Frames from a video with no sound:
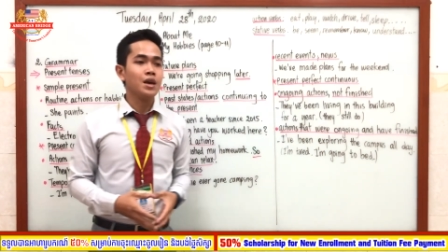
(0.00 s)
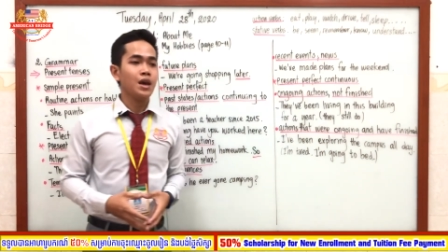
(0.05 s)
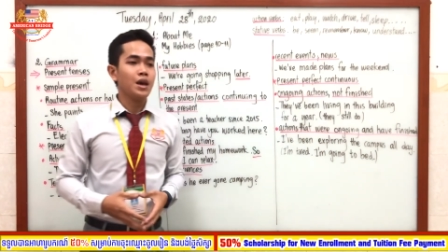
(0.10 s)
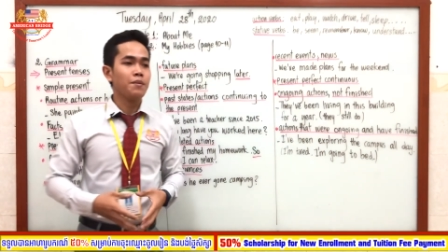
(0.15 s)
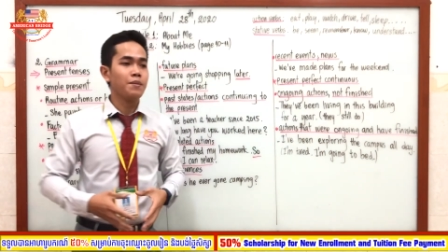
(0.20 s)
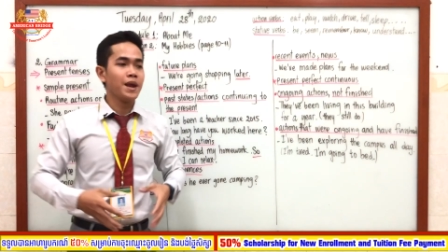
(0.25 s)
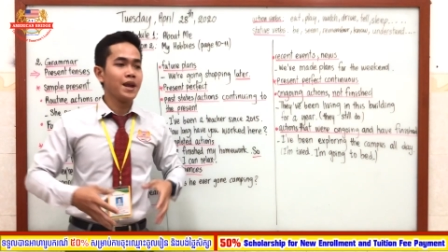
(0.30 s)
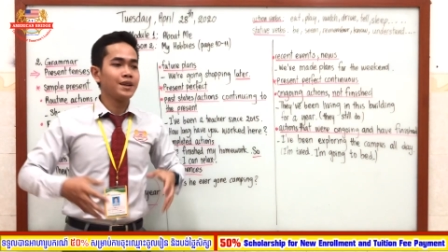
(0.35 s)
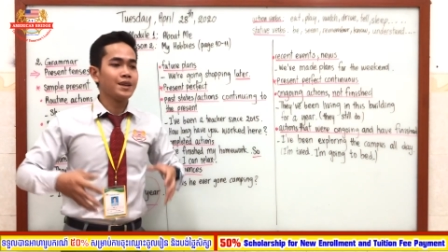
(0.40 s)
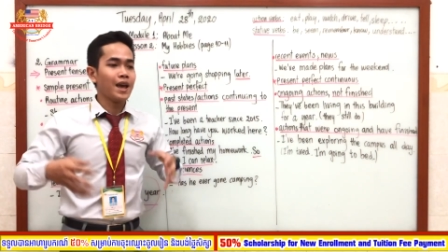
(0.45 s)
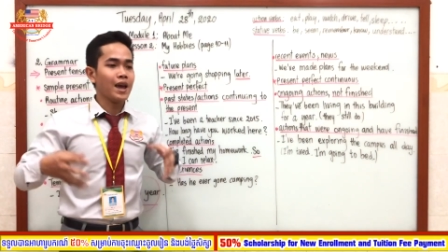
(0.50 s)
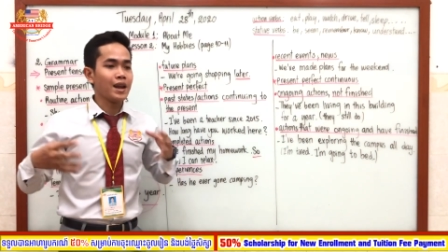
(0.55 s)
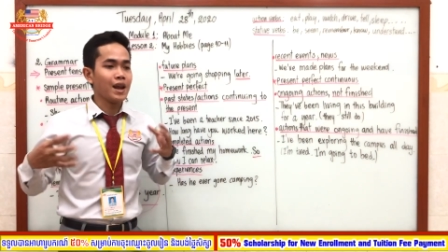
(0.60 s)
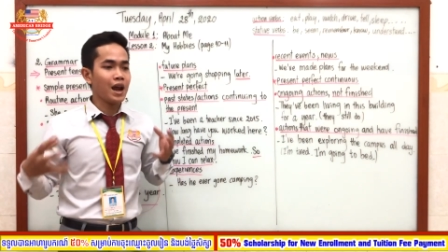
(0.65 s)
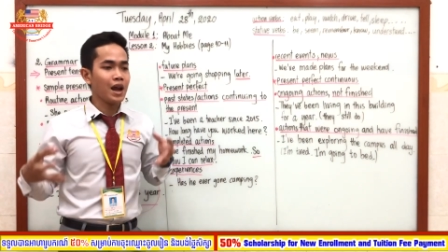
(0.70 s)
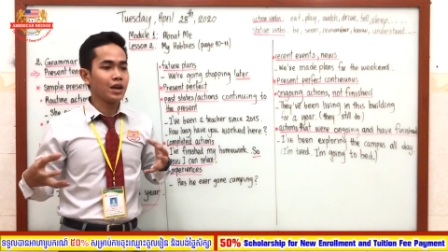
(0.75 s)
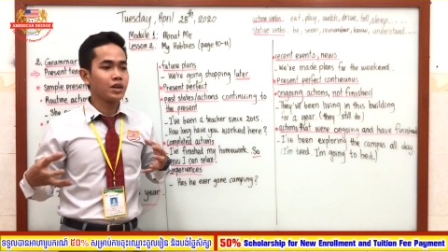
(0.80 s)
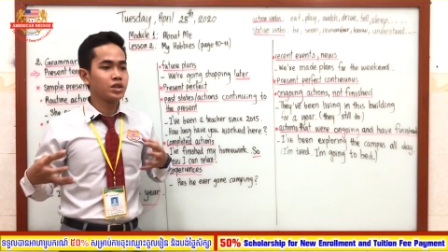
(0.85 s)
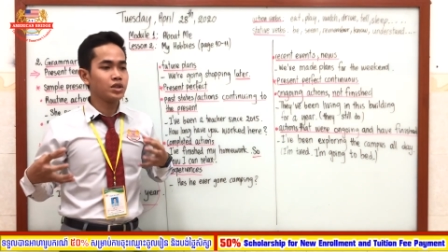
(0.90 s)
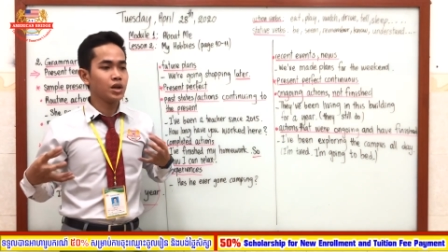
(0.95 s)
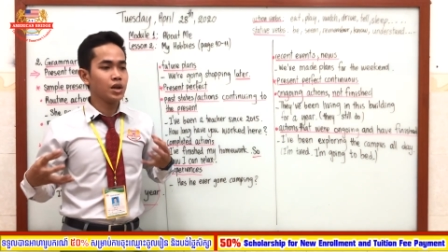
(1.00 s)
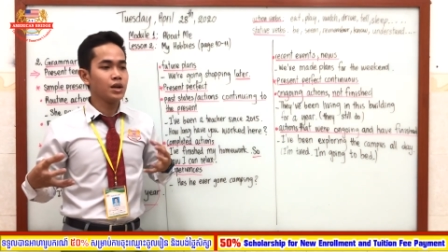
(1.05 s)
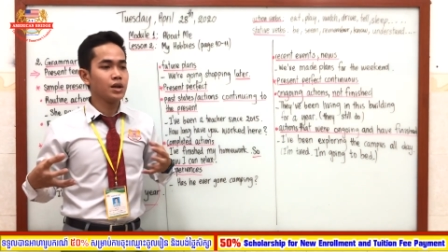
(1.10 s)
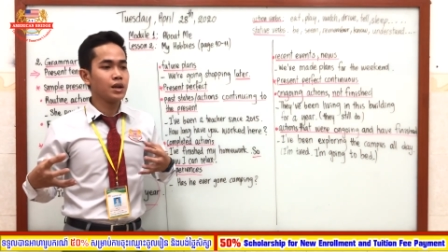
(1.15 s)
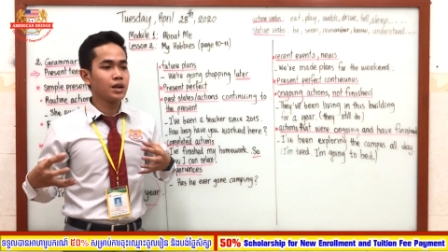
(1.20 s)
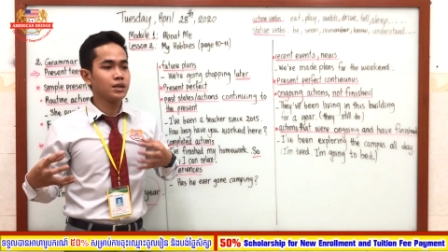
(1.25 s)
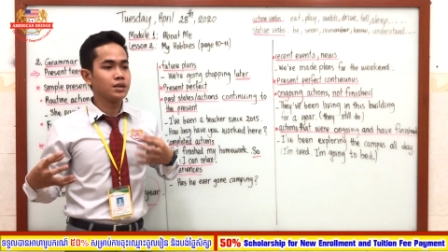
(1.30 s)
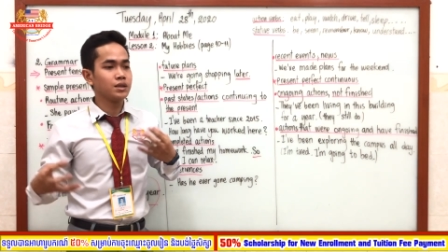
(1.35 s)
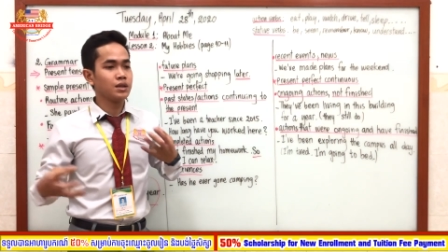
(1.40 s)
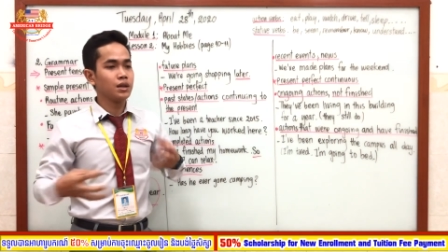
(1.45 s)
It means like that action
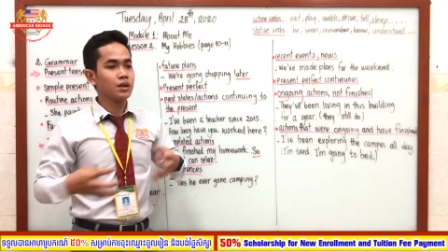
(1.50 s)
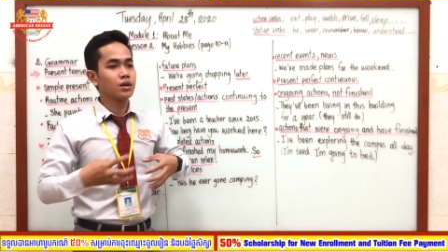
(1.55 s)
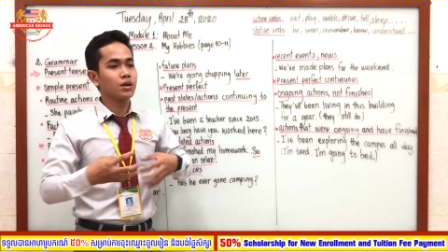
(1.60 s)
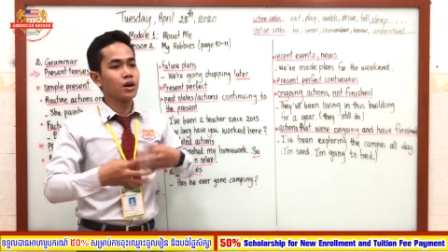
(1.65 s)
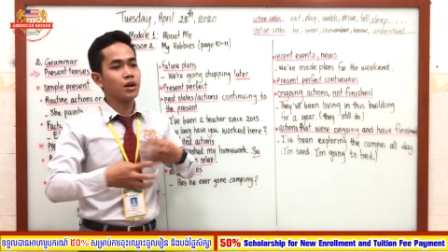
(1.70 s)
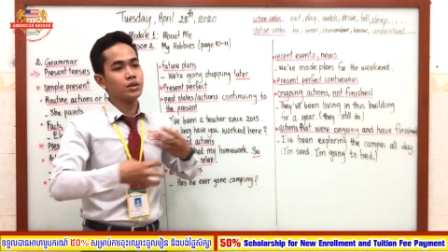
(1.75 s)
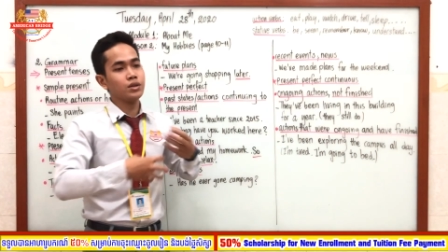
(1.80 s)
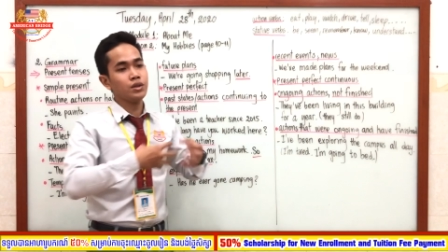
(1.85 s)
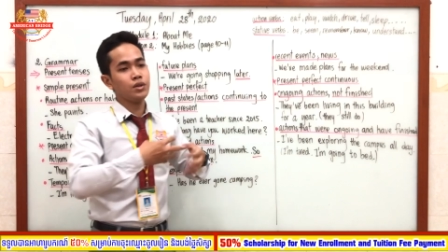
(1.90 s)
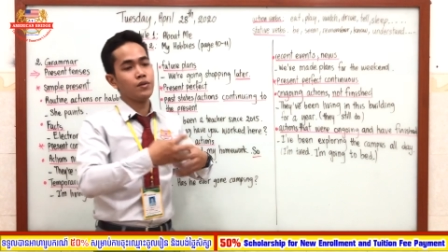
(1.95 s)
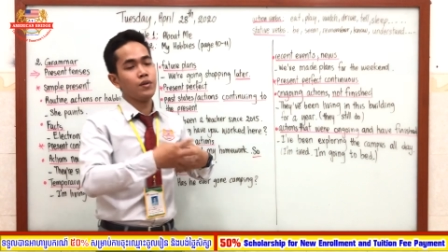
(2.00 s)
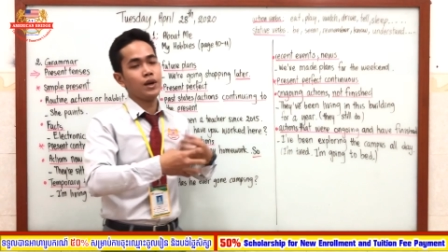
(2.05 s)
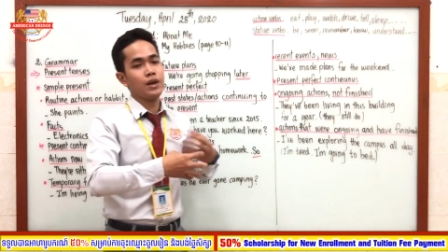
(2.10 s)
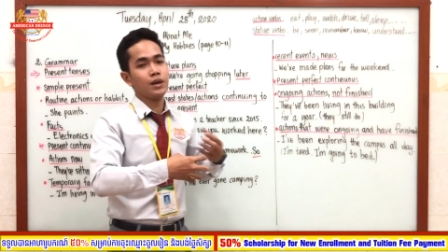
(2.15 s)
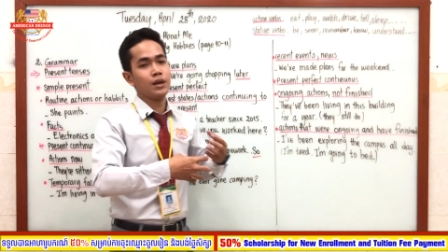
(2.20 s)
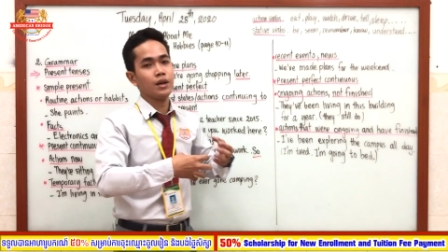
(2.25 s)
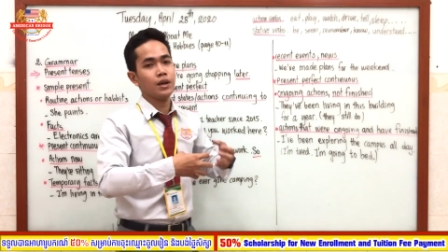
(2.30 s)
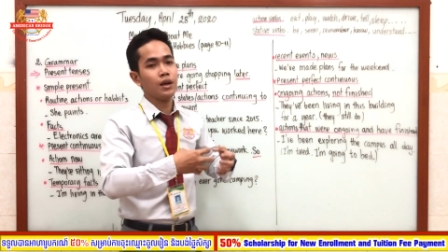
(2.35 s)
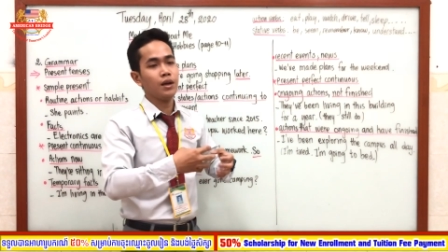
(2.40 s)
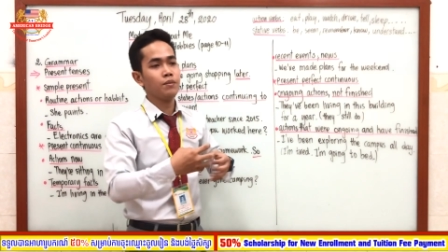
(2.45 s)
is still continuing.